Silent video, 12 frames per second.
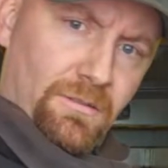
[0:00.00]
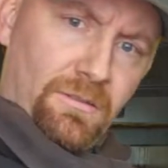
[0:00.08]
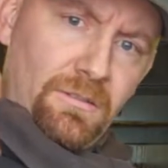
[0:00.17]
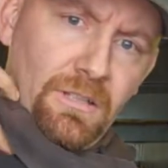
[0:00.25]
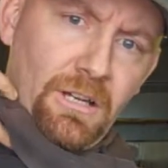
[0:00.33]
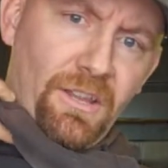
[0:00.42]

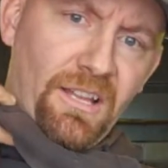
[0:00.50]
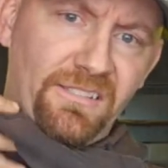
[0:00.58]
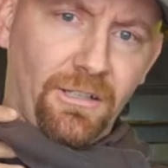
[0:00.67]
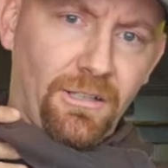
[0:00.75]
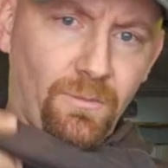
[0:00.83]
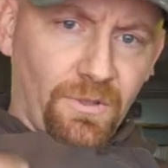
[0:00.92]
Oh, that's
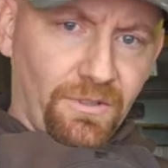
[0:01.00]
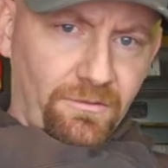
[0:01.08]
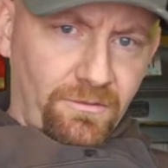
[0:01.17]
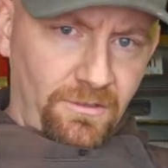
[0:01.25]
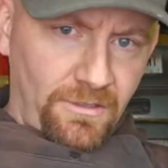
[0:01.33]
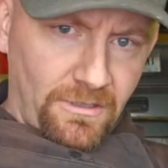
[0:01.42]
the old one.
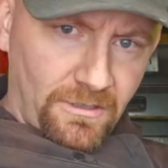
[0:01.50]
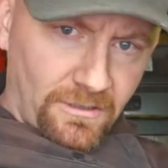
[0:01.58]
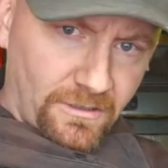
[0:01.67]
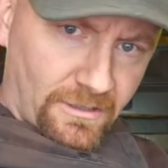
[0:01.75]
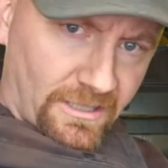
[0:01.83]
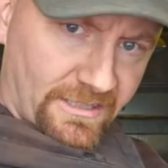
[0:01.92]

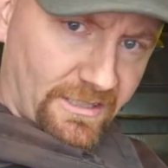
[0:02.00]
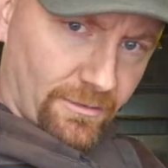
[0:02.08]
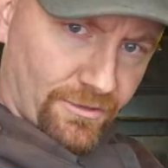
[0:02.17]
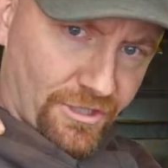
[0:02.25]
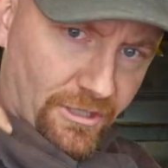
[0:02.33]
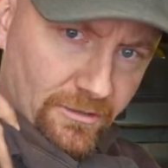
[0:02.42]
That's the
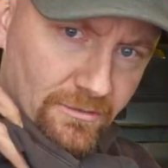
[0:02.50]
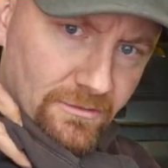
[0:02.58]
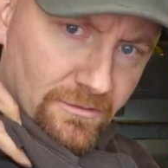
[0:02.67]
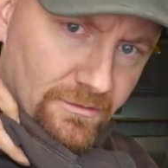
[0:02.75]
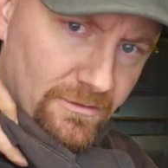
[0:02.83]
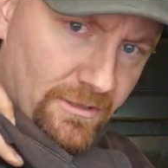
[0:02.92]
old shirt.
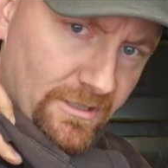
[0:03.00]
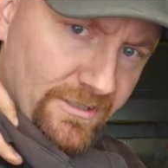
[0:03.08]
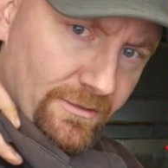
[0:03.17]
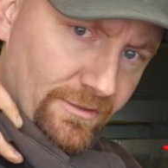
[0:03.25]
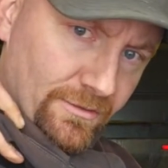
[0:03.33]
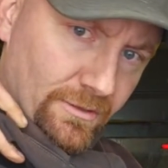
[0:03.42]
Hunt's
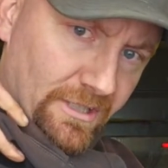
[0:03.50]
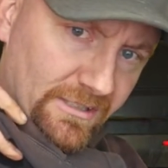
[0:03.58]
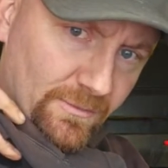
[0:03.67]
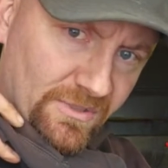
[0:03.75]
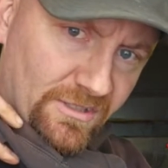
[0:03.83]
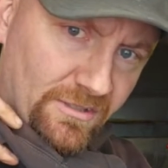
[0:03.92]
Old School Customs.